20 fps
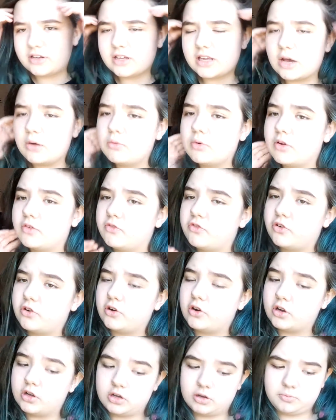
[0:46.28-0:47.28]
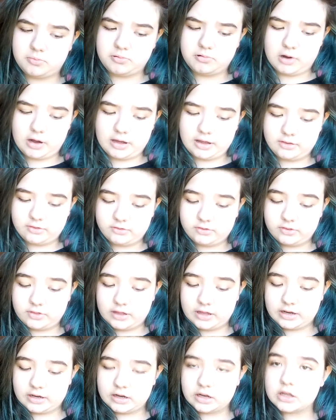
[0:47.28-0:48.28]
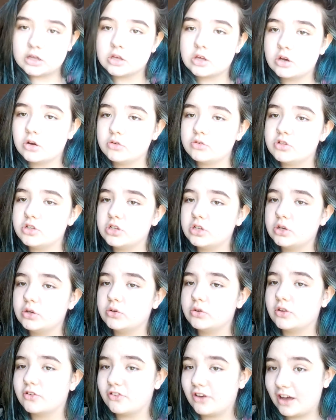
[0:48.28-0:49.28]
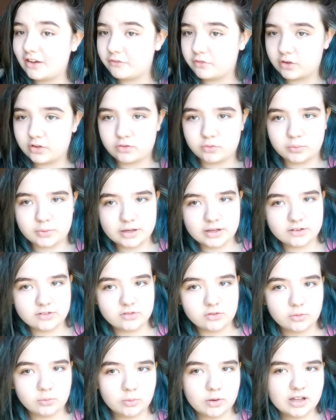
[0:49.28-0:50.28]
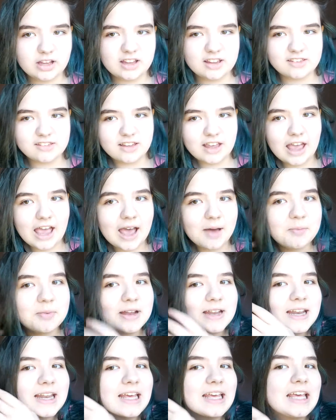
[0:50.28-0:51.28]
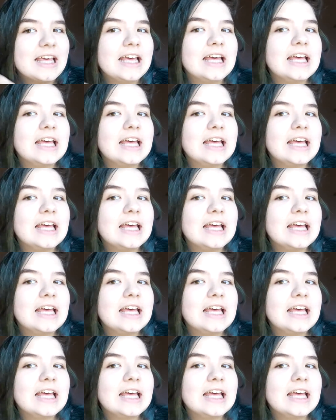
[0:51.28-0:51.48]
to get one for a good price, then go to the Five Wits Wigs. What is happening?